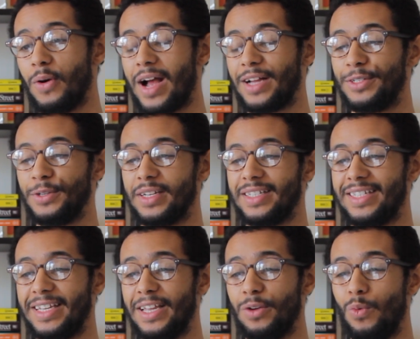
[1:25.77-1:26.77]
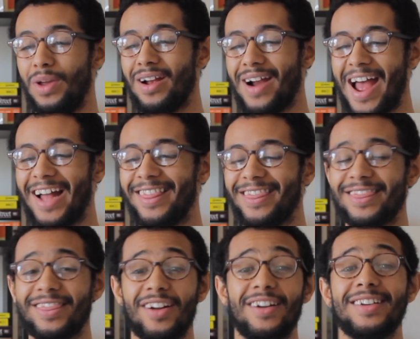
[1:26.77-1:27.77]
As you can see, we are at
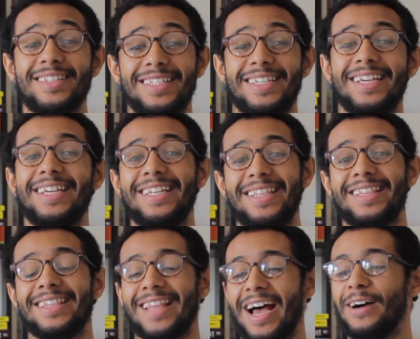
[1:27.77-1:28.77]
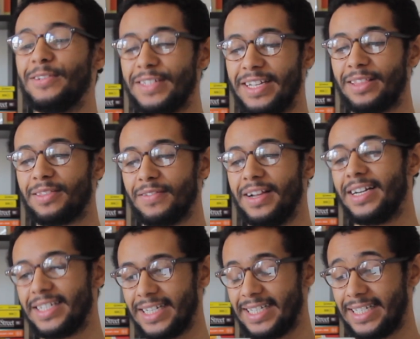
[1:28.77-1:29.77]

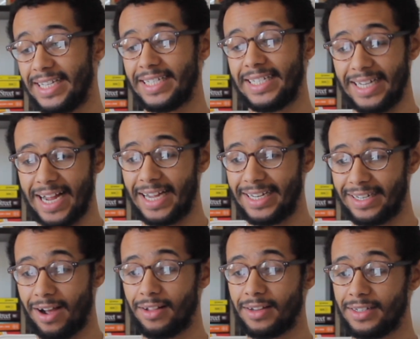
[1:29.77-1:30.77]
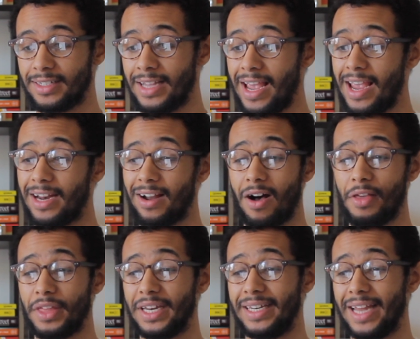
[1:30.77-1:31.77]
$13,369, and
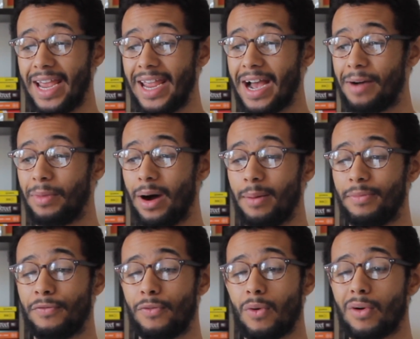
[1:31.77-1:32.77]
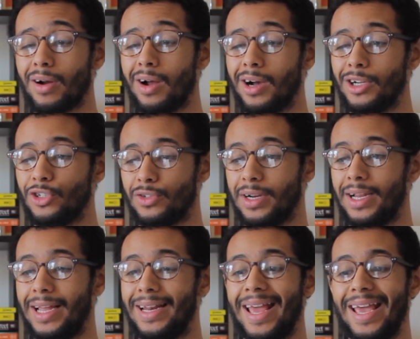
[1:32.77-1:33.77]
on the day I'm up
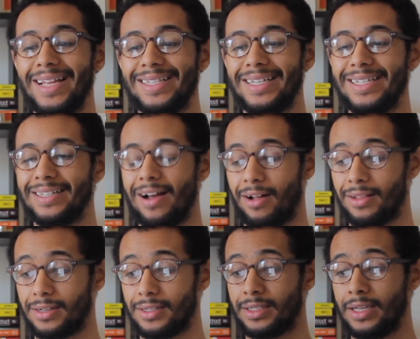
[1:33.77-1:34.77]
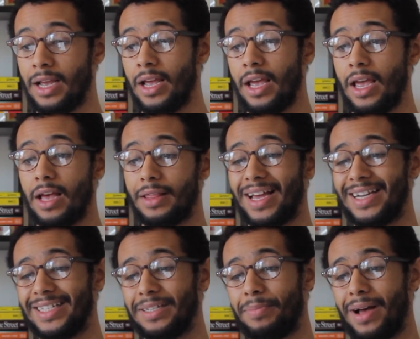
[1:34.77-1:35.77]
$418. That
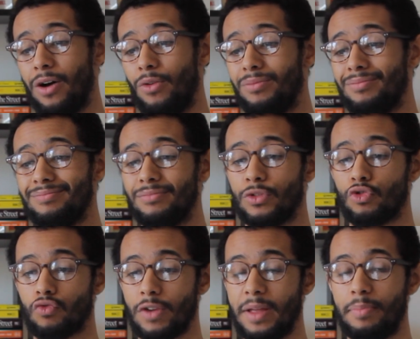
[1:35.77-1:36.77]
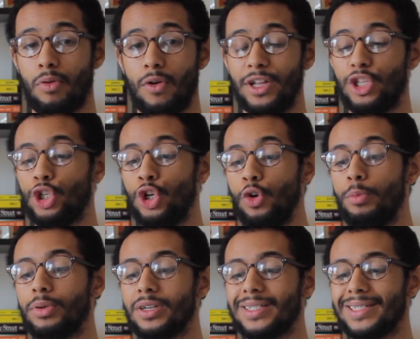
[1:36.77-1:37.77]
is about
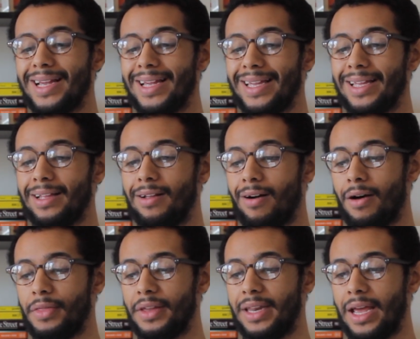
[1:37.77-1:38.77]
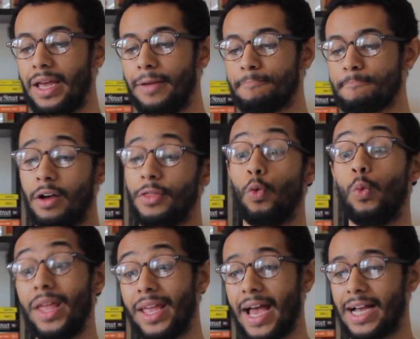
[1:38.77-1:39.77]
3.2% on the day. On the
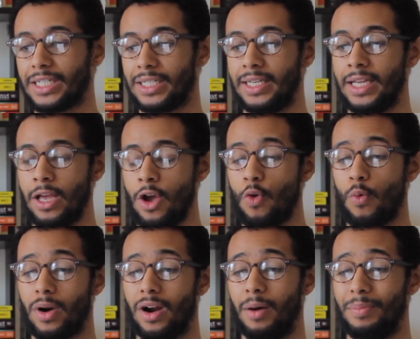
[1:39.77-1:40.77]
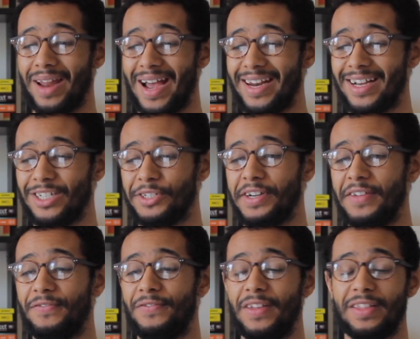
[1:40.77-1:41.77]
week, actually, we're up
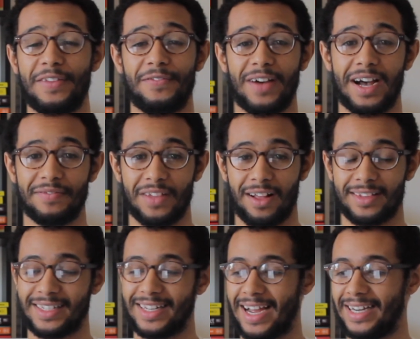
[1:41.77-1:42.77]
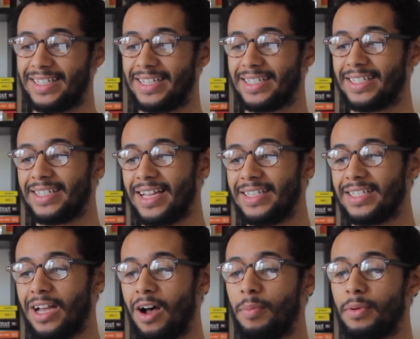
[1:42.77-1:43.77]

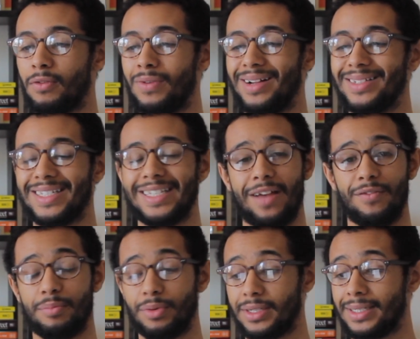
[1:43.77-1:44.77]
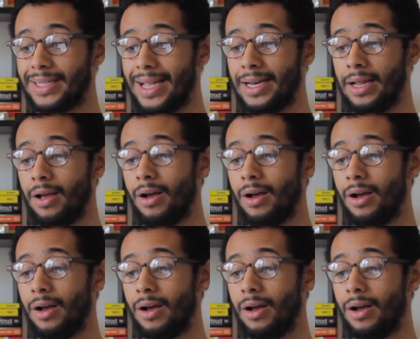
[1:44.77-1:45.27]
$955.96, up around 7%.